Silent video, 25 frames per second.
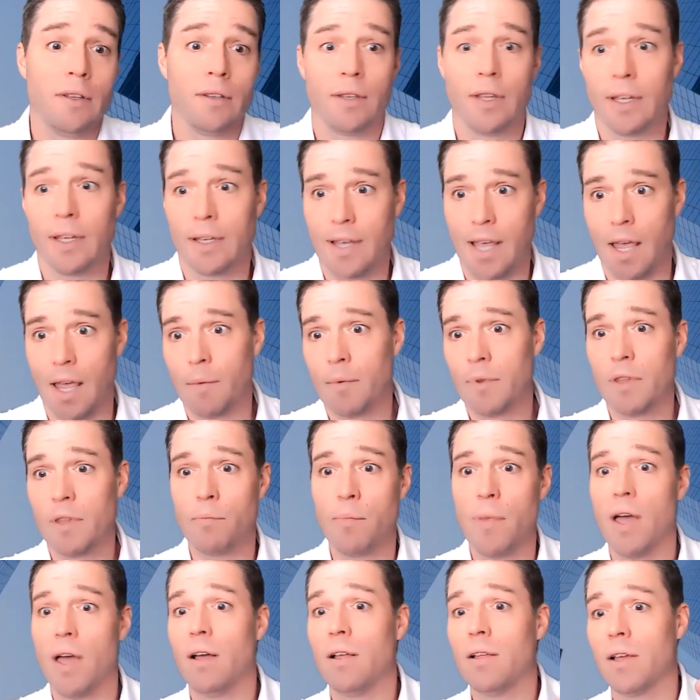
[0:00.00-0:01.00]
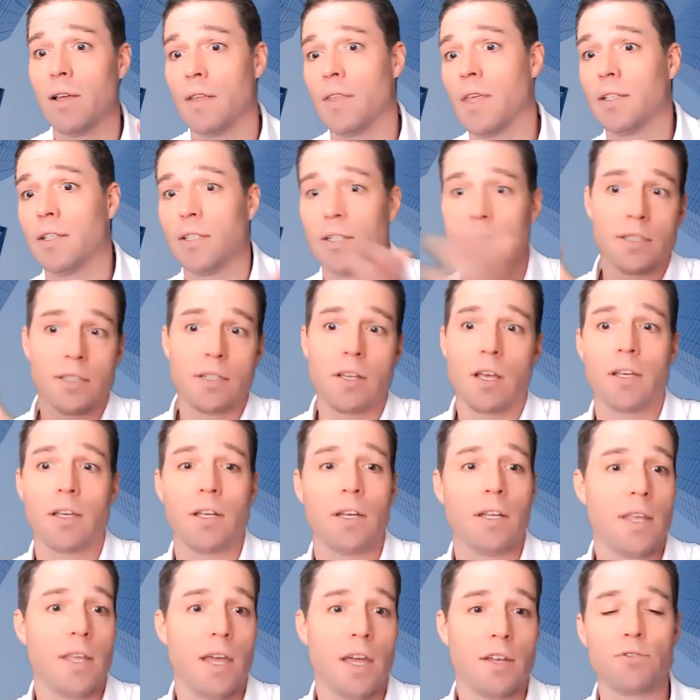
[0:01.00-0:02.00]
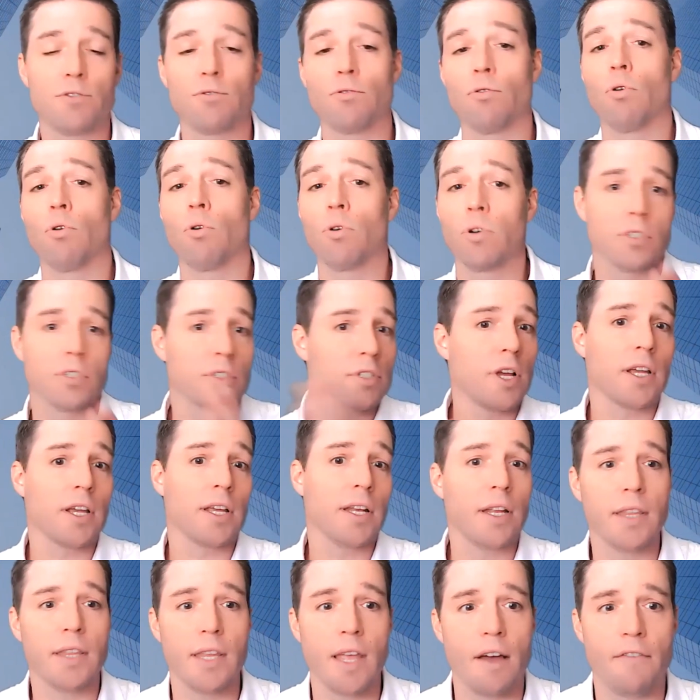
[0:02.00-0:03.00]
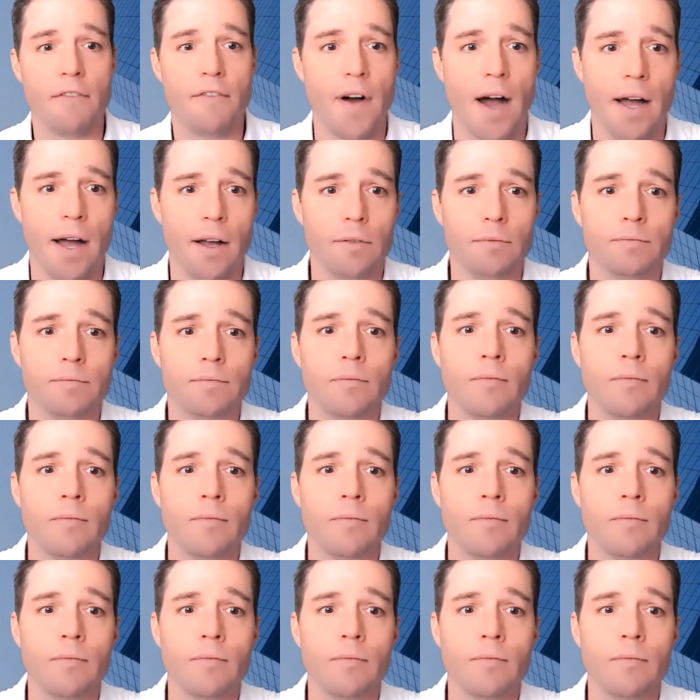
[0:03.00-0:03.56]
it came in the mail and they just stuck it in that drawer or stuck it in that file.